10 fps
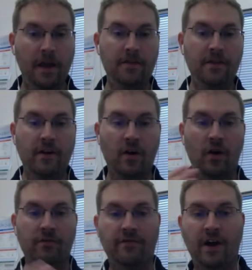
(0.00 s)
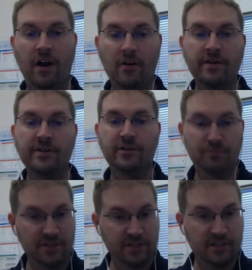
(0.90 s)
and then there are very
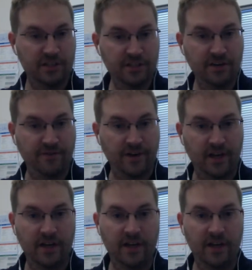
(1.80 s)
specific